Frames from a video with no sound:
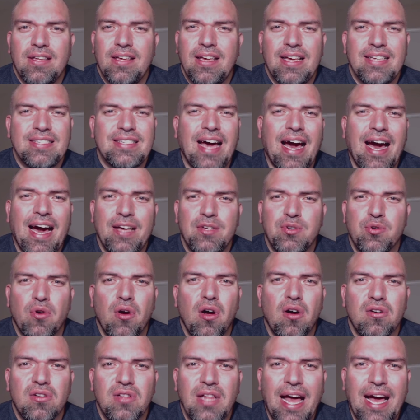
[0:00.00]
His eyes were
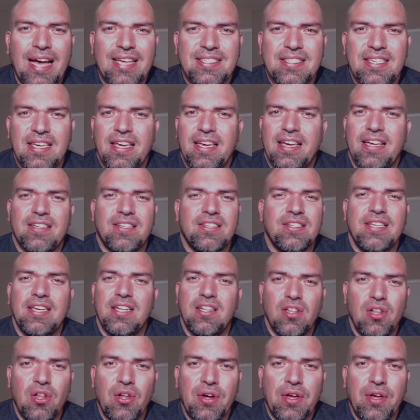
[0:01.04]
all glassy. It
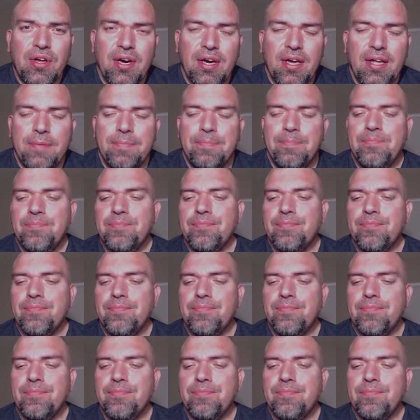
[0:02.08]
didn't look good.